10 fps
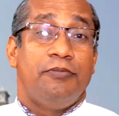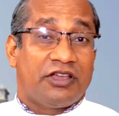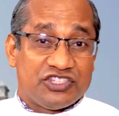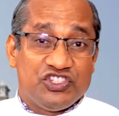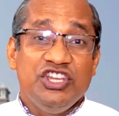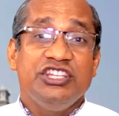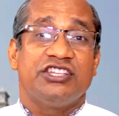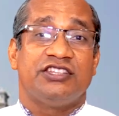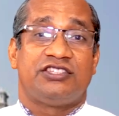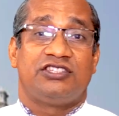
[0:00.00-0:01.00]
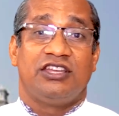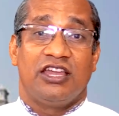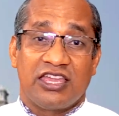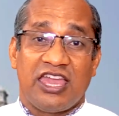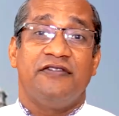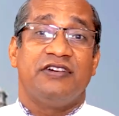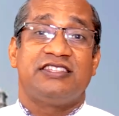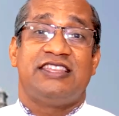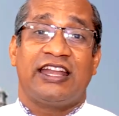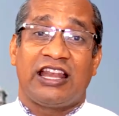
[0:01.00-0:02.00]
Because Jesus gave
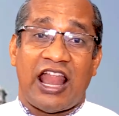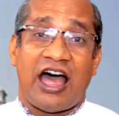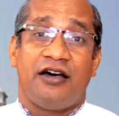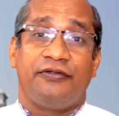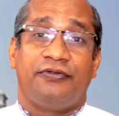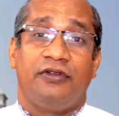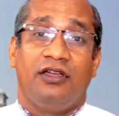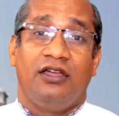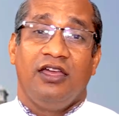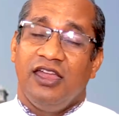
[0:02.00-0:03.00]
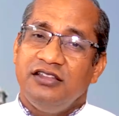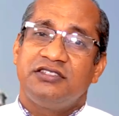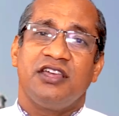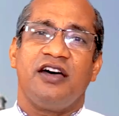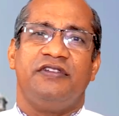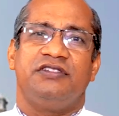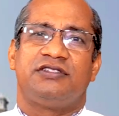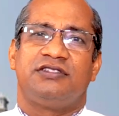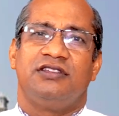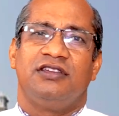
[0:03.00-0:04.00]
us that love in
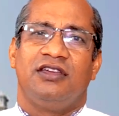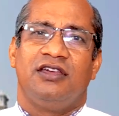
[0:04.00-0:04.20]
service.